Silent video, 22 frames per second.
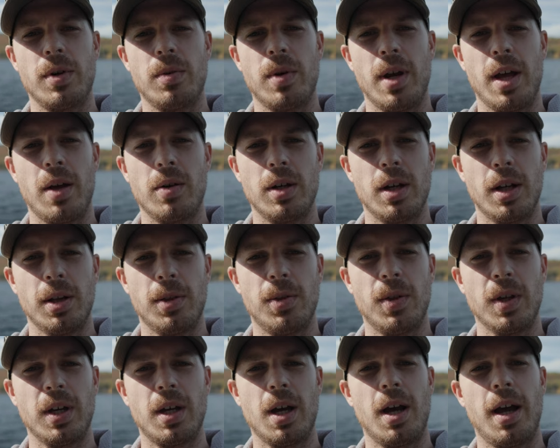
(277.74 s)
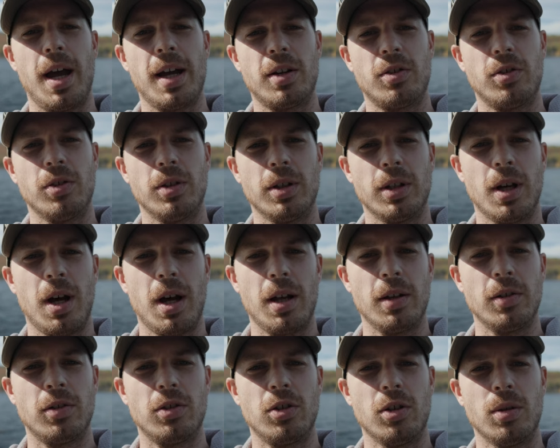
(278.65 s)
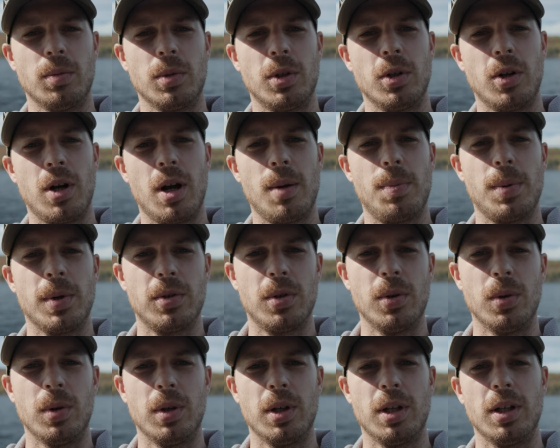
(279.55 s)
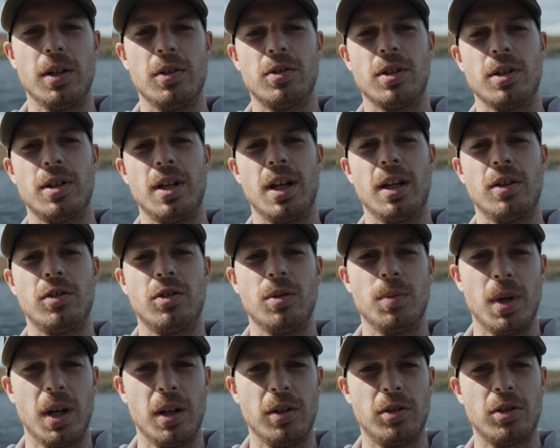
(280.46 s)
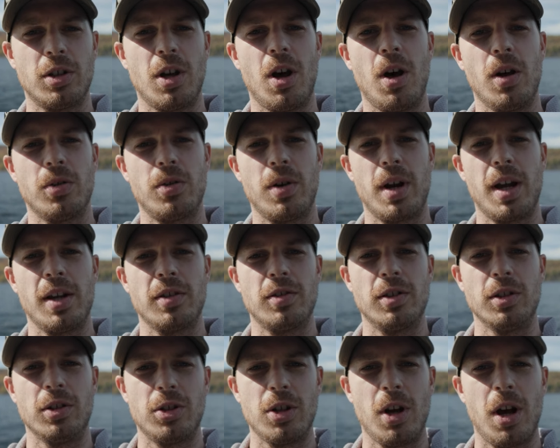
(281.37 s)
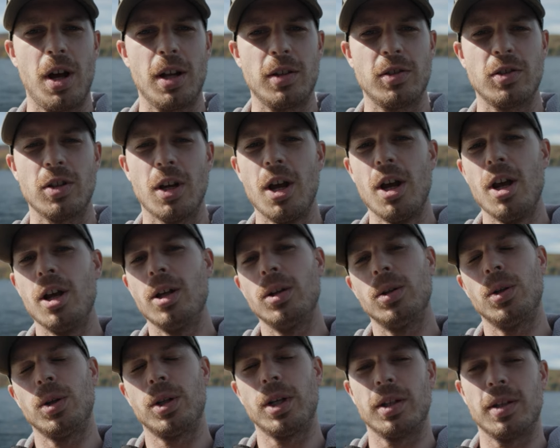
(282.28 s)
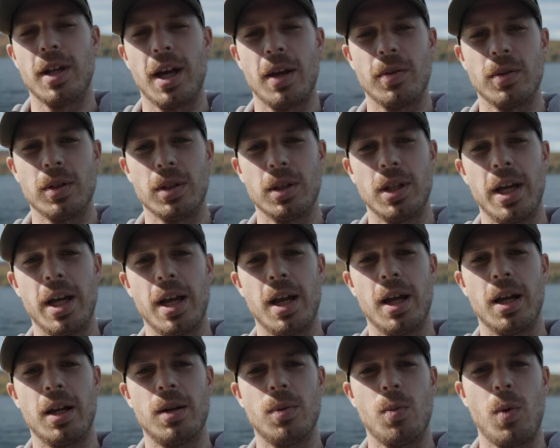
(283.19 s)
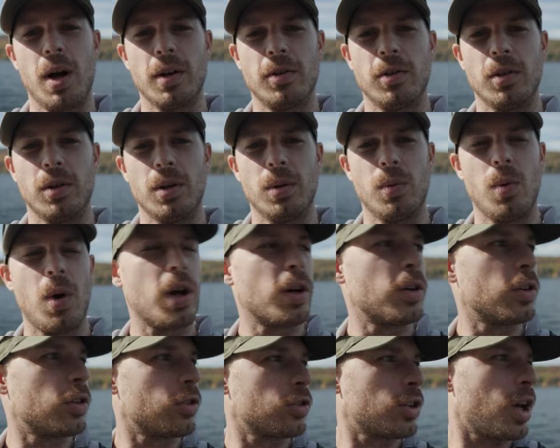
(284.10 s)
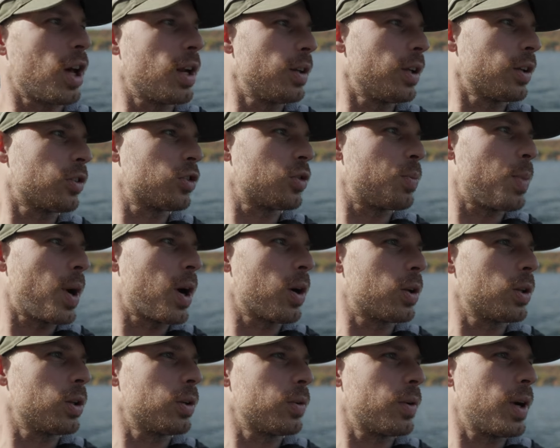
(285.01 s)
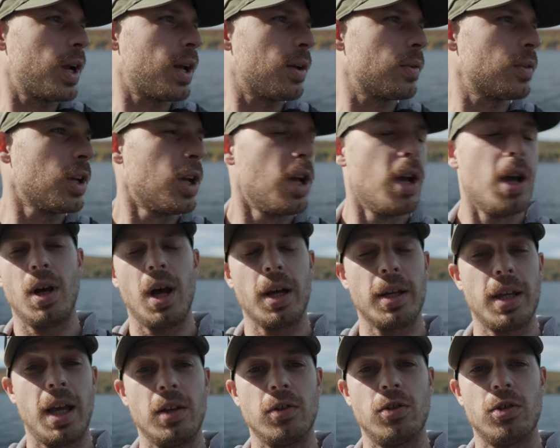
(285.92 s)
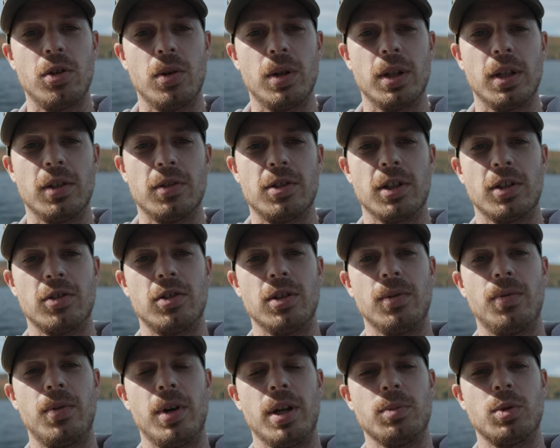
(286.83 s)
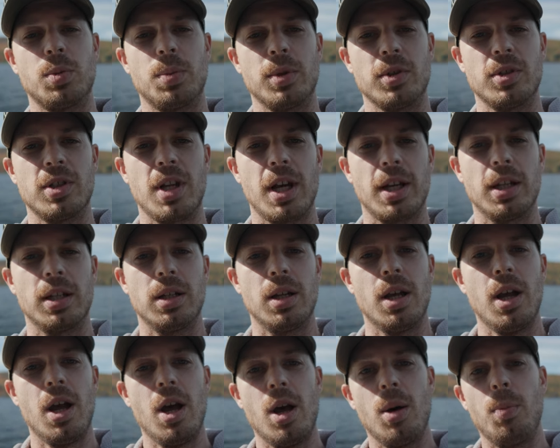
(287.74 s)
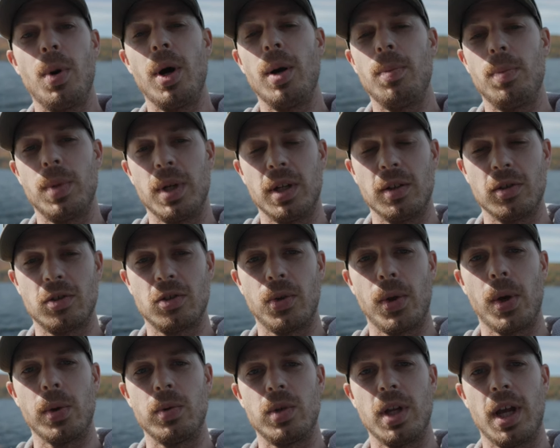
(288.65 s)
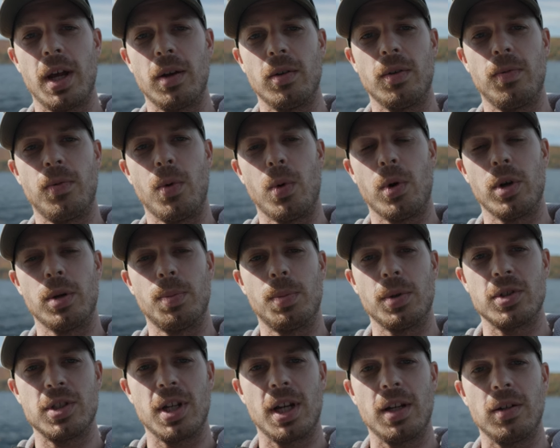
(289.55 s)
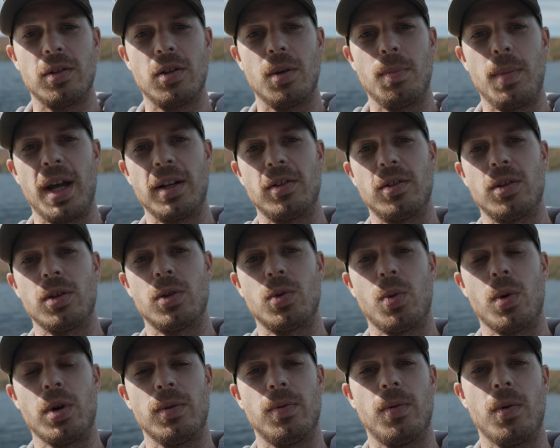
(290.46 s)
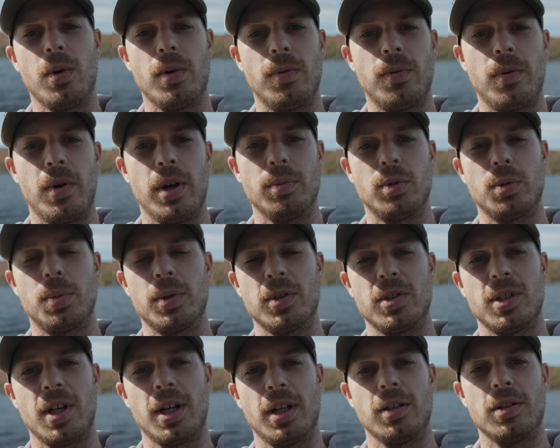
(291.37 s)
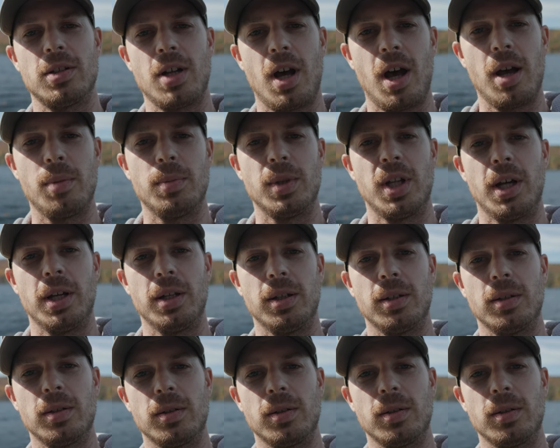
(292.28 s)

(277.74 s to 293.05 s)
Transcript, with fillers: around and I think I actually got some good opportunities to take some nice contrasty shots looking down the lake, watching the water just kind of like sparkle around. Again, shooting at 60 frames per second, but being slowed down to 40% to match the 24 frames per second timeline.